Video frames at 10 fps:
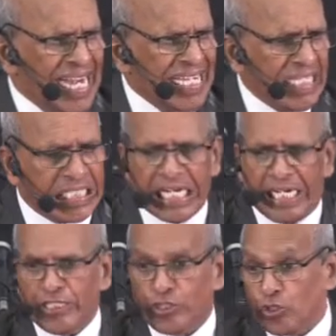
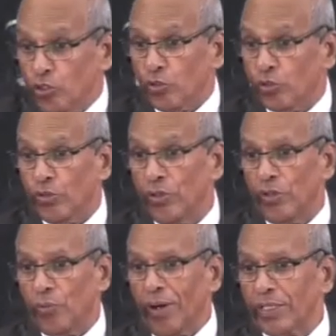addition to
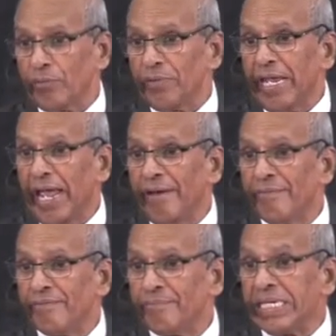what we
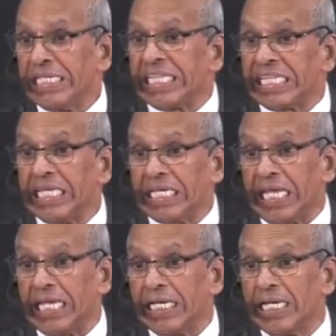have been
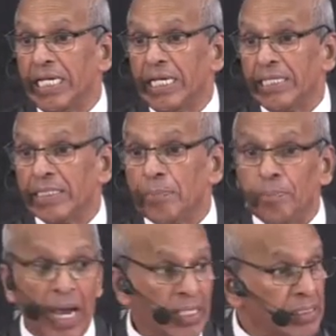thinking in the
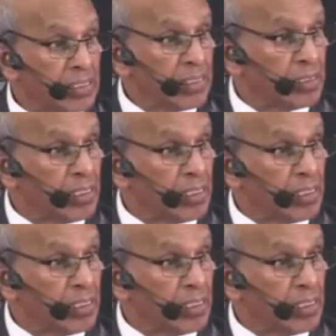past